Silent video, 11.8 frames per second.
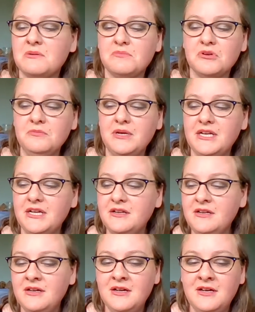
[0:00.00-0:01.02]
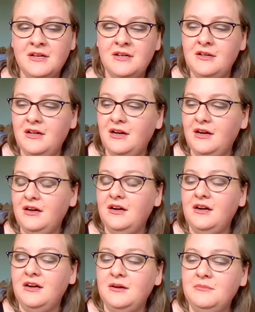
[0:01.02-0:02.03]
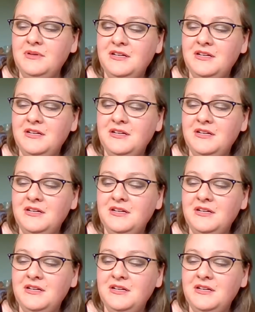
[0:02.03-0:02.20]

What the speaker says: permitted. But